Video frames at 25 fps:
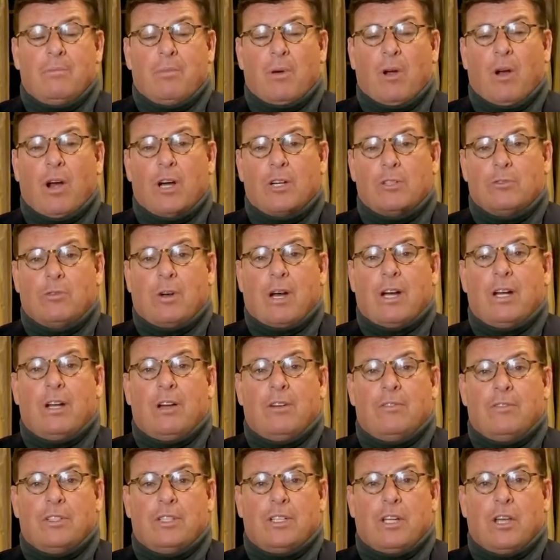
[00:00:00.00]
parked right
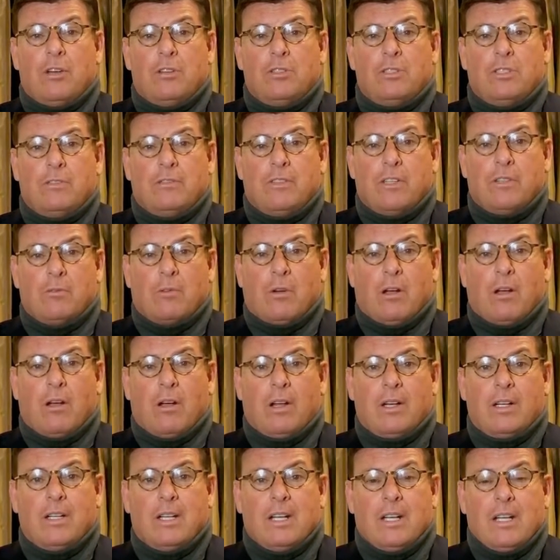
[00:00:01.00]
off the coast of
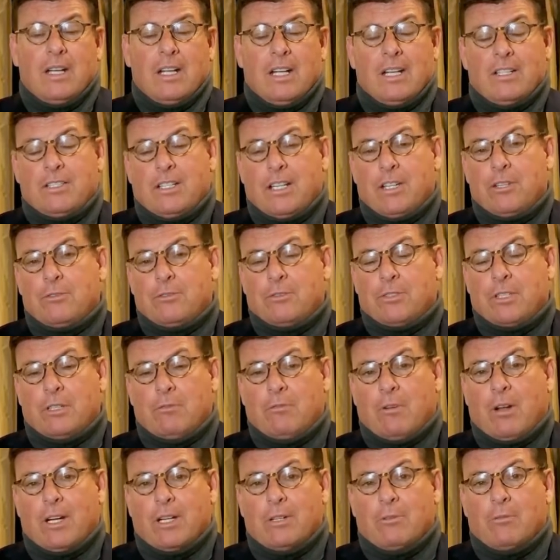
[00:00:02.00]
Iran. It's
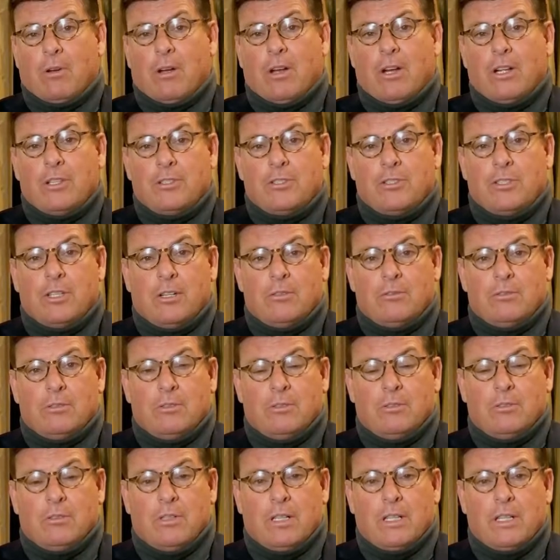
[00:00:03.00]
interesting, while Iran's
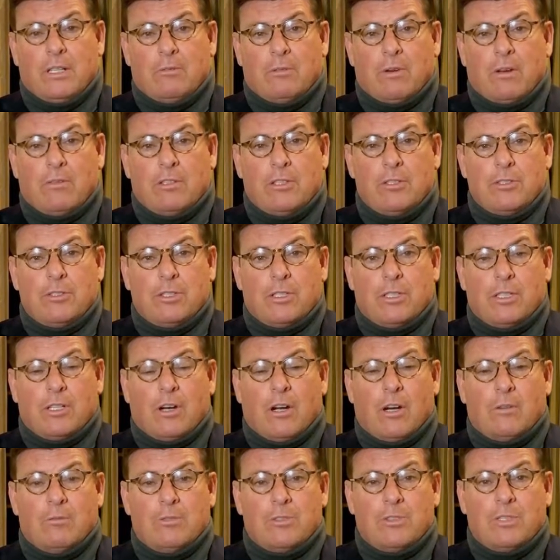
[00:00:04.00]
general and the Revolutionary
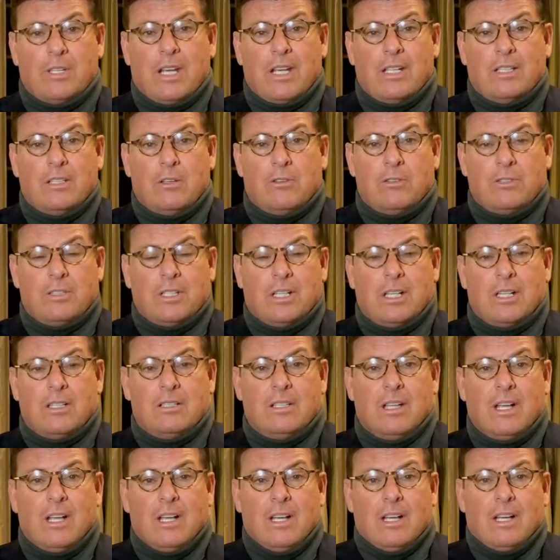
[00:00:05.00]
Guard was saying those
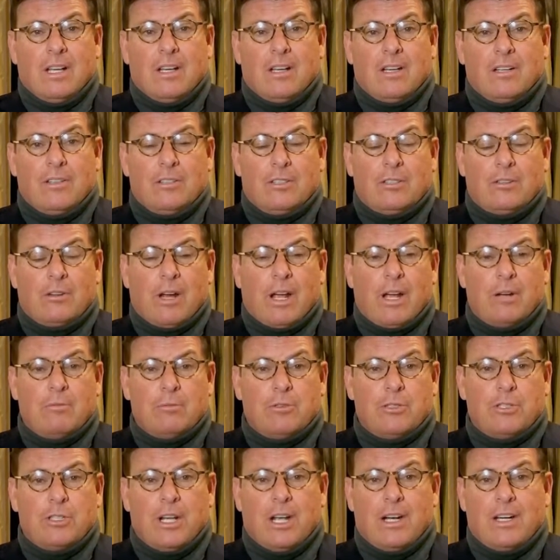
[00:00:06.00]
things, the crowd
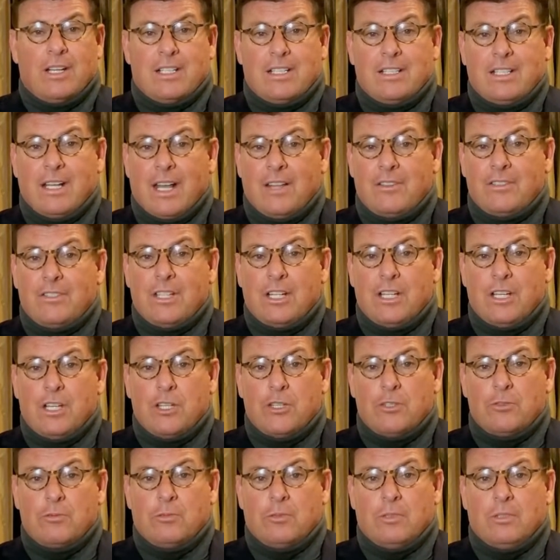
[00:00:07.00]
was shouting, "Death to
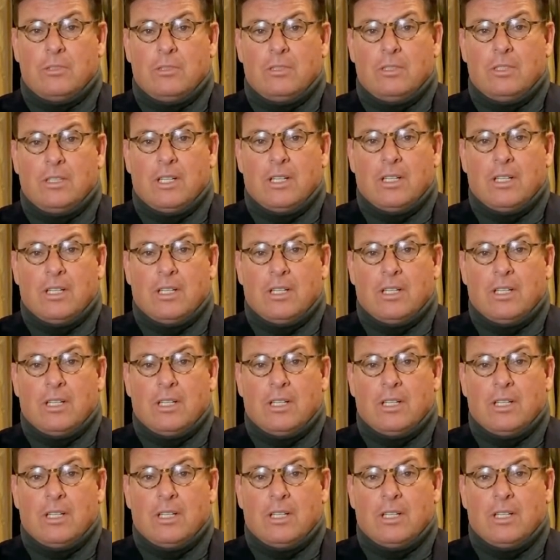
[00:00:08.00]
Israel,